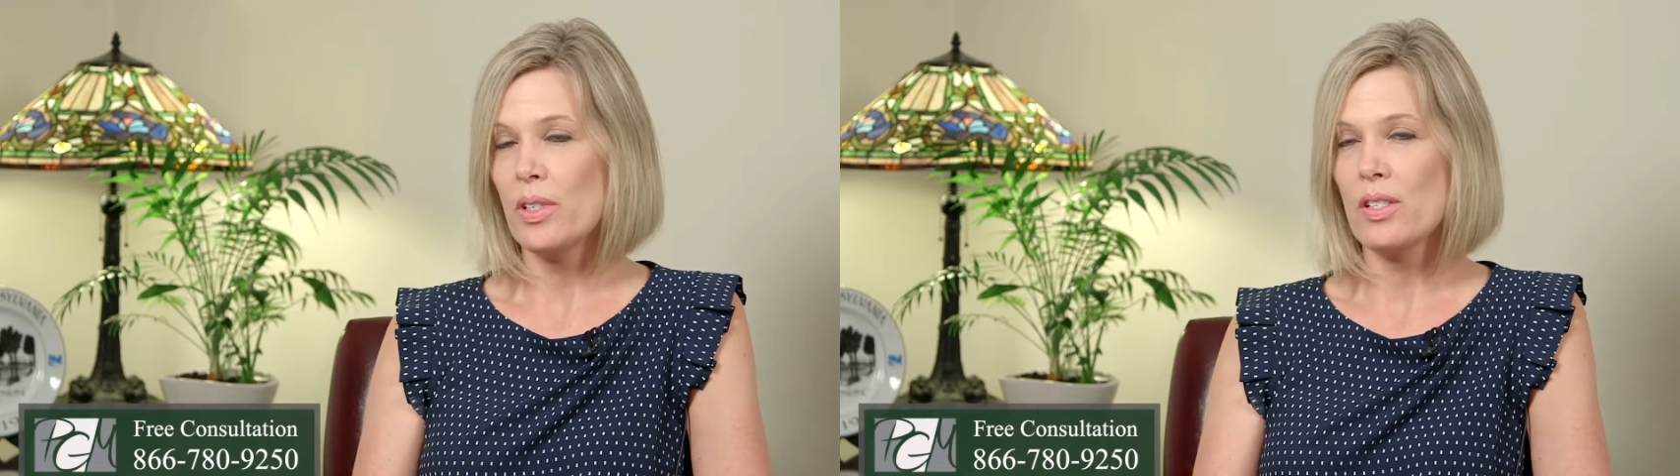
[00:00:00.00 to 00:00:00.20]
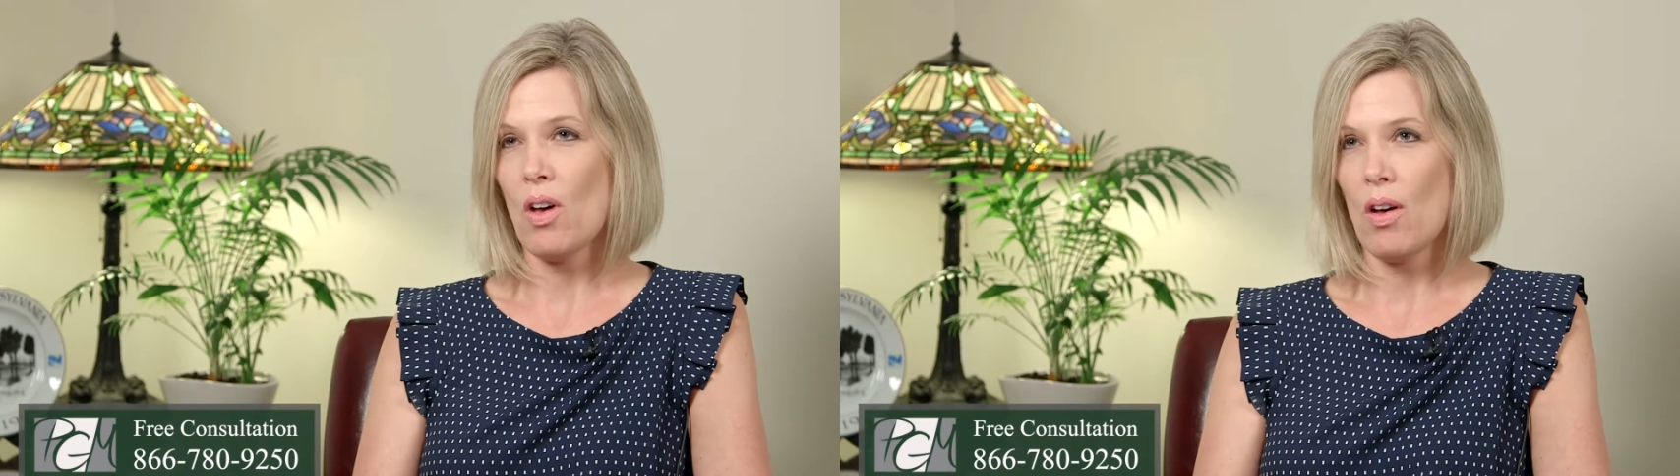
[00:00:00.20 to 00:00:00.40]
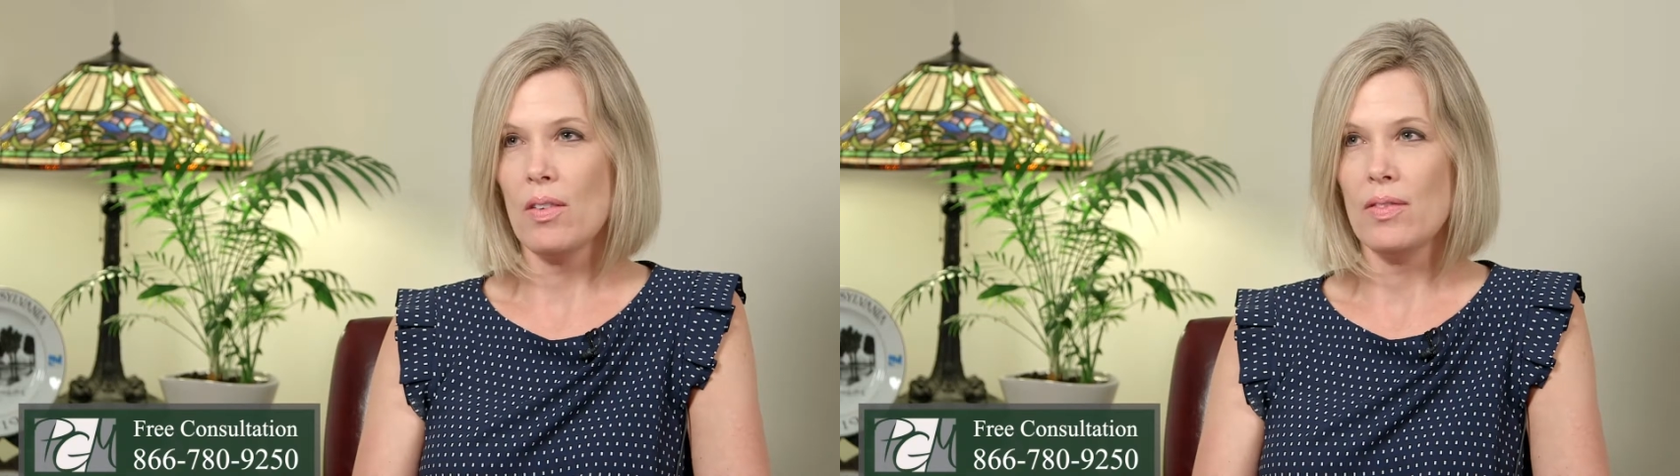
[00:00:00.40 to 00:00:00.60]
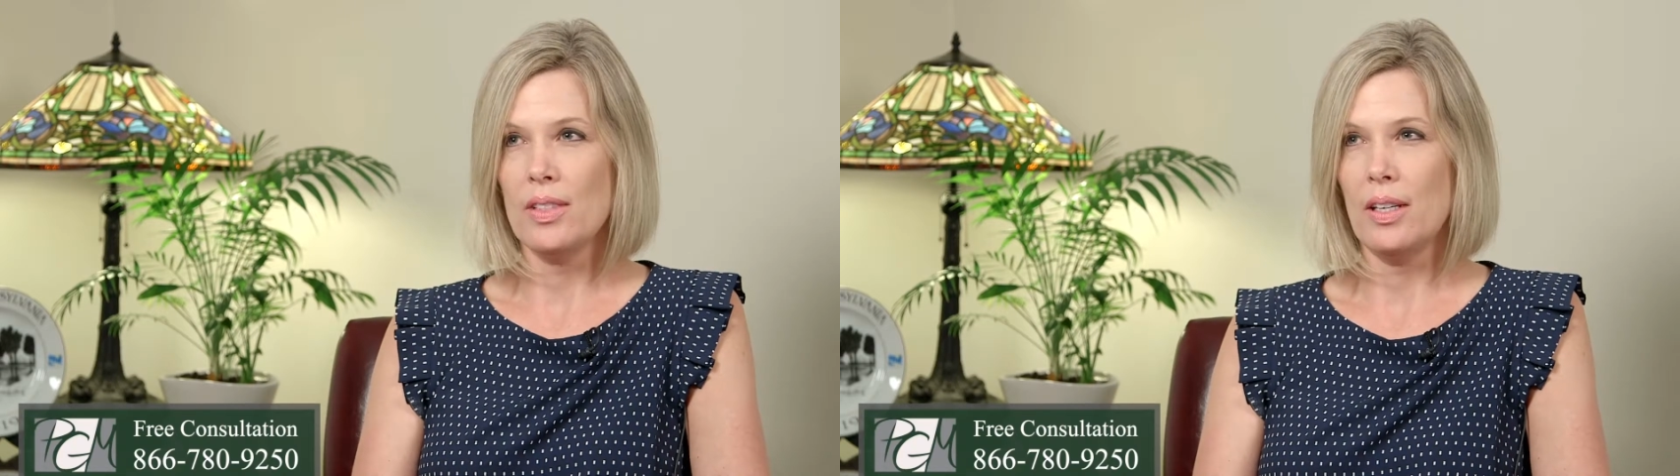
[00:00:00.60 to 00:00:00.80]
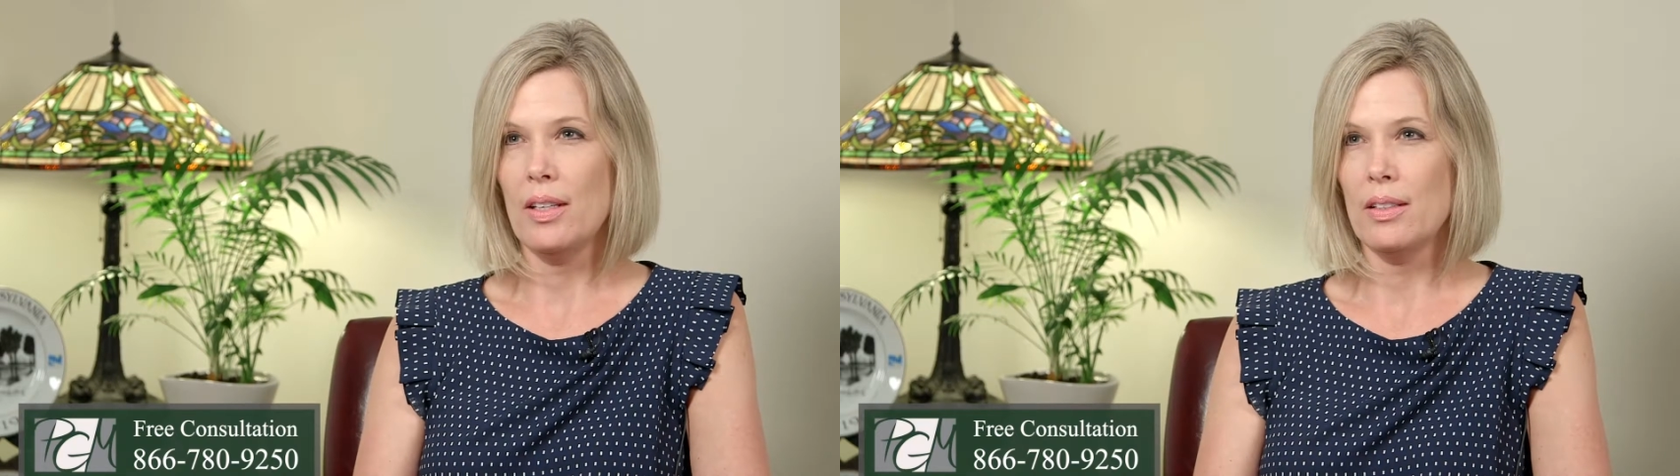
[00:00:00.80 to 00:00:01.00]

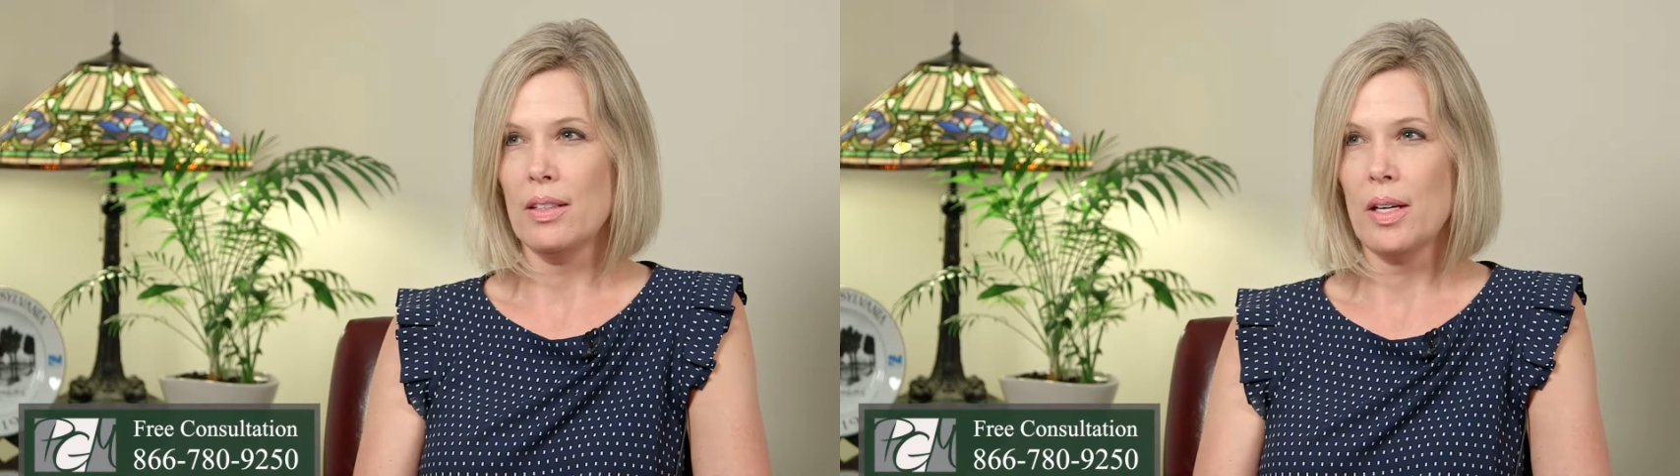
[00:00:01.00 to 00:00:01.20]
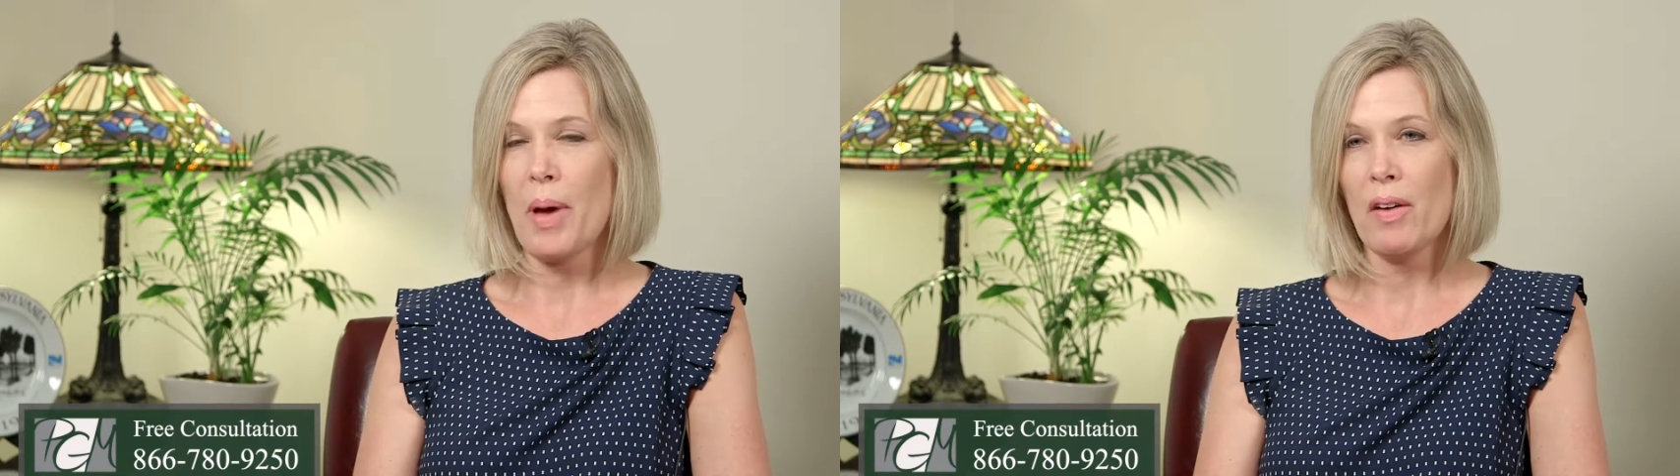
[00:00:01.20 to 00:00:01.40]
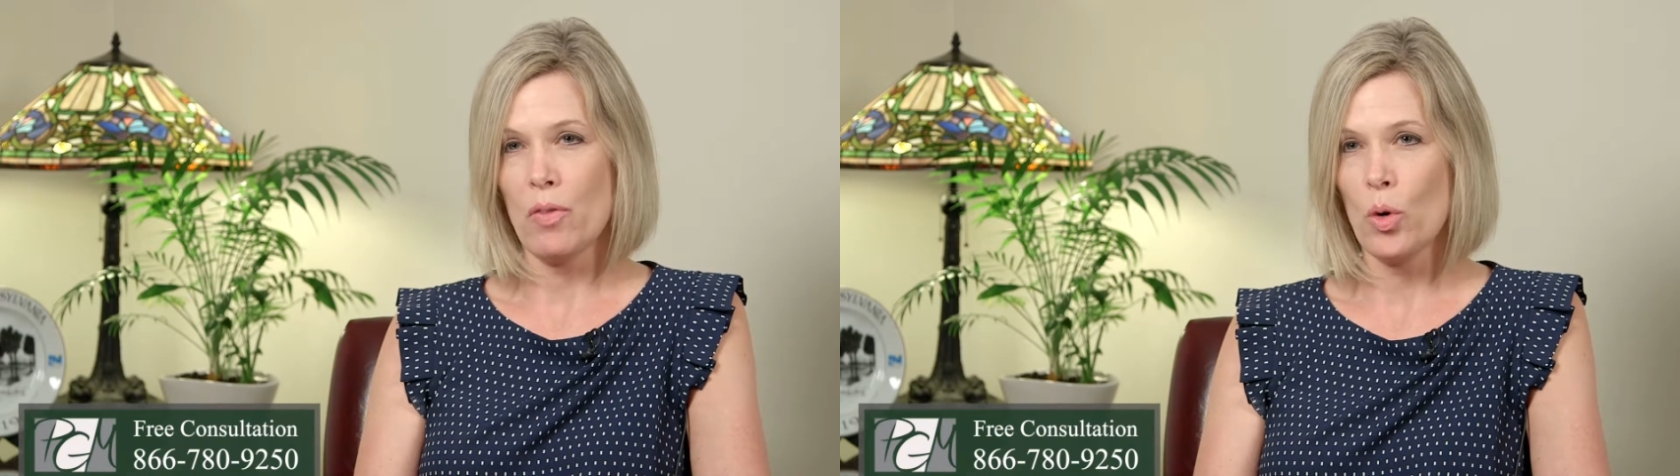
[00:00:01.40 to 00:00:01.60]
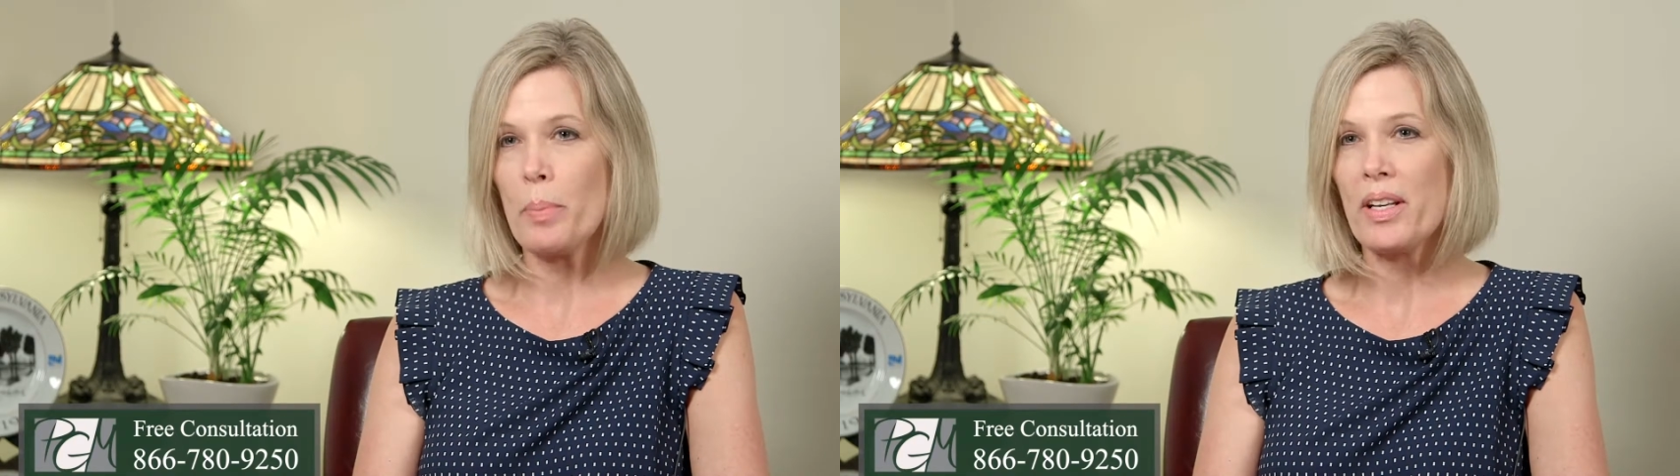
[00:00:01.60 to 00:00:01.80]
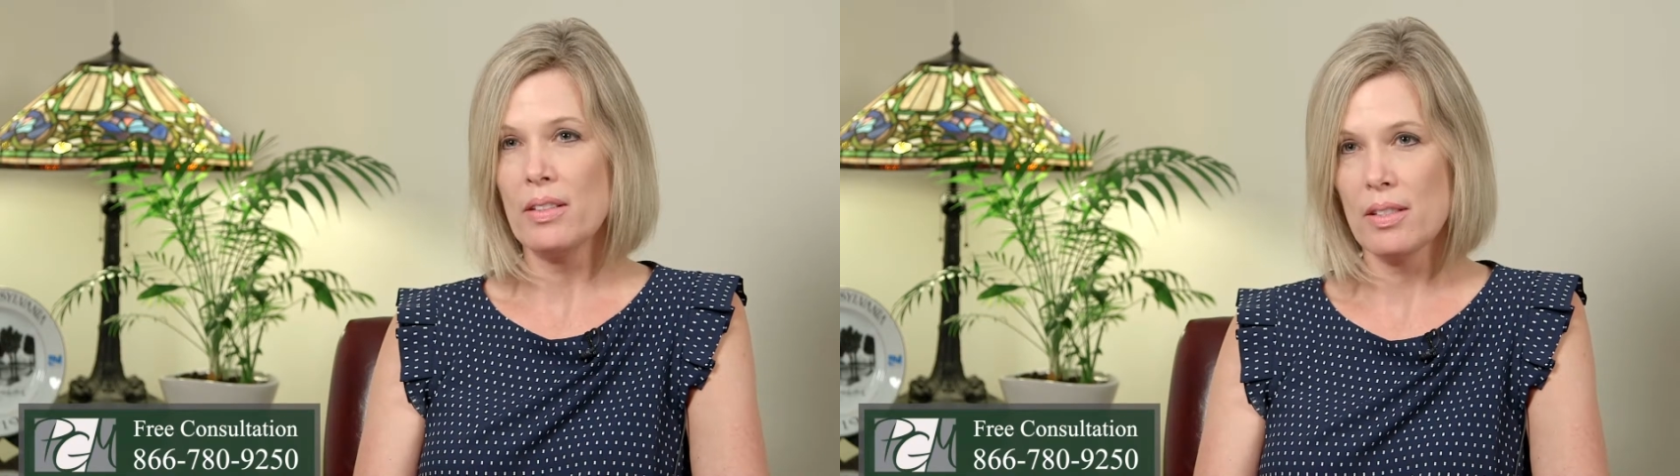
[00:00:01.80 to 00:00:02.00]
resolved in about
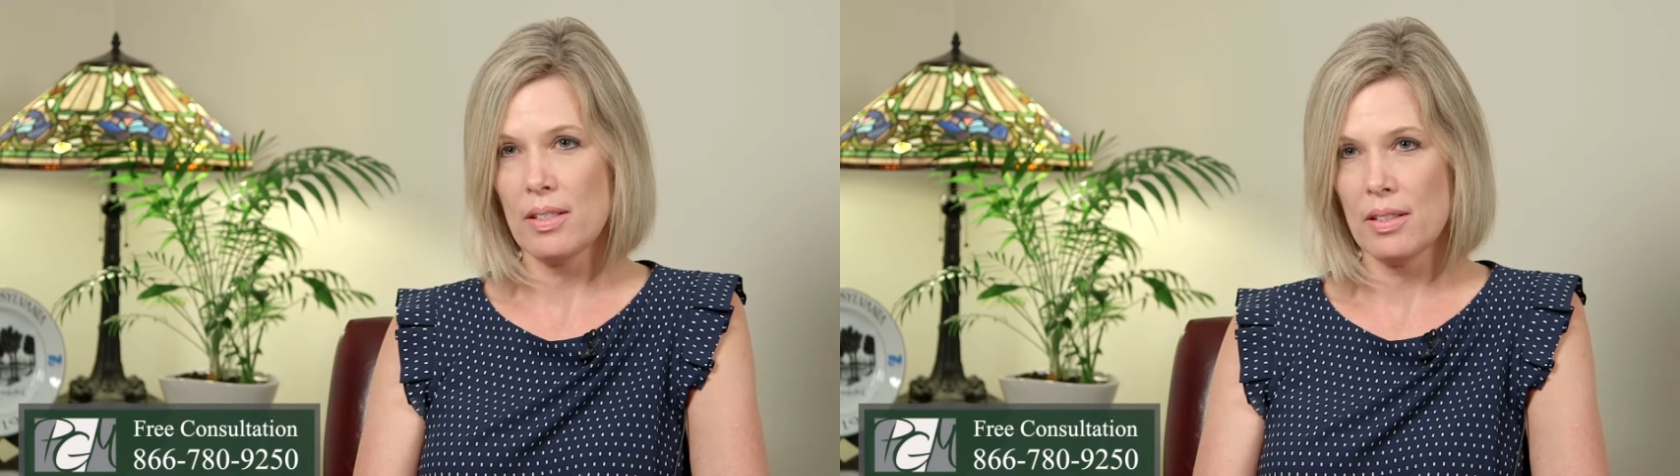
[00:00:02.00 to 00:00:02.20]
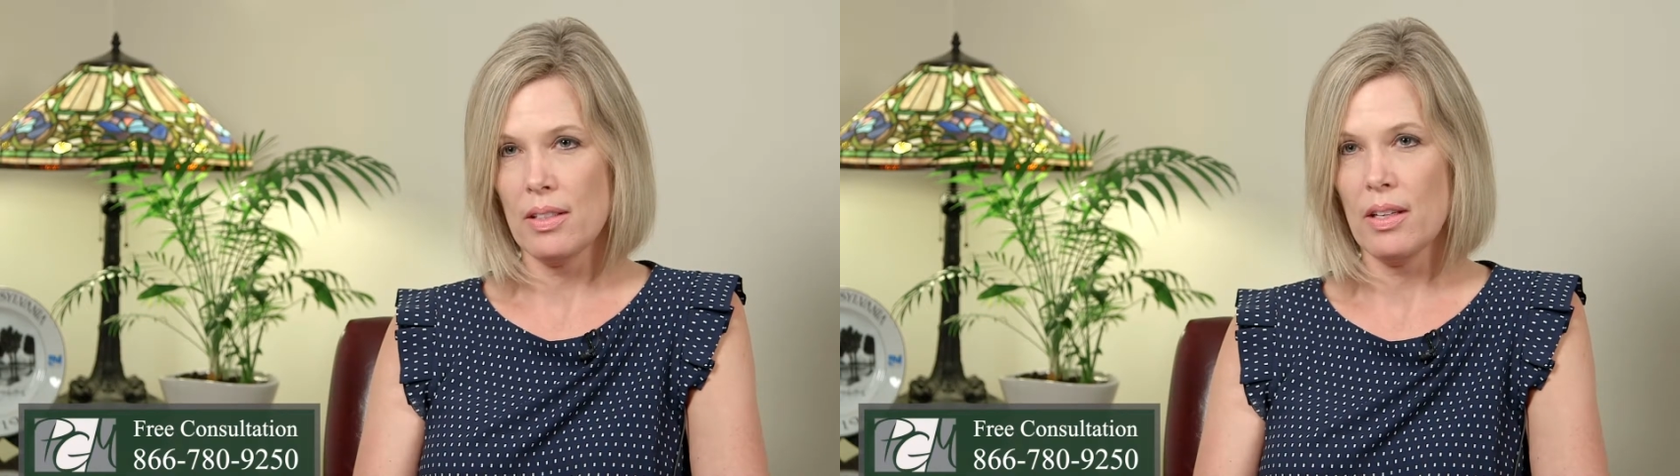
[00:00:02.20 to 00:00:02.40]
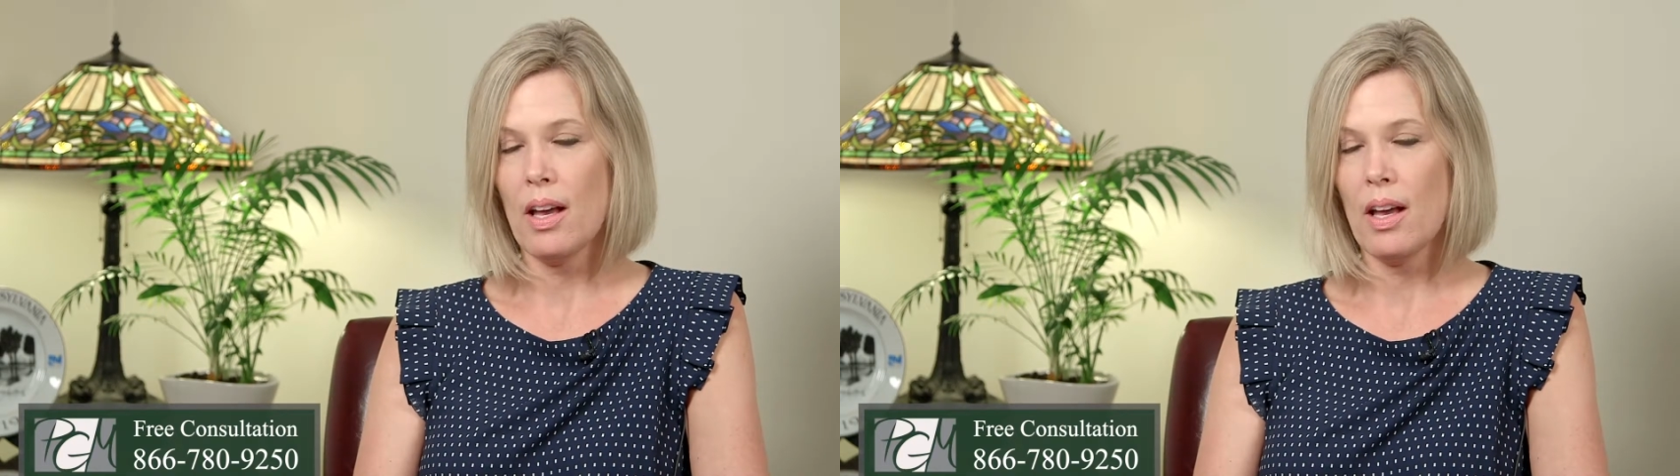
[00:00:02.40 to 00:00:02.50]
4 months